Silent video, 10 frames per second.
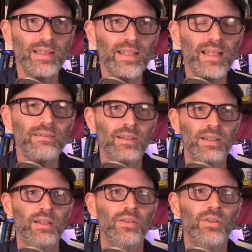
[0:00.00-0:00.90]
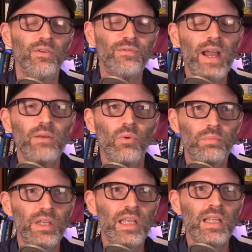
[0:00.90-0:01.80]
And then yeah the fight
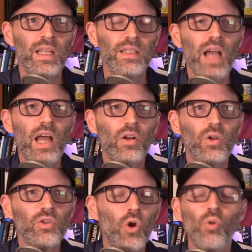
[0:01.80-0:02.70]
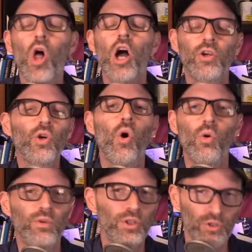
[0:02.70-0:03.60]
will be not no longer
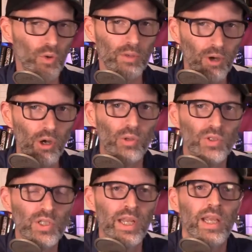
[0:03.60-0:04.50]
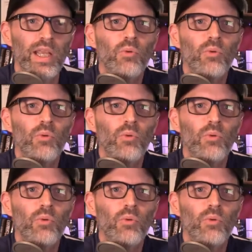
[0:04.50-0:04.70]
over the New York Post.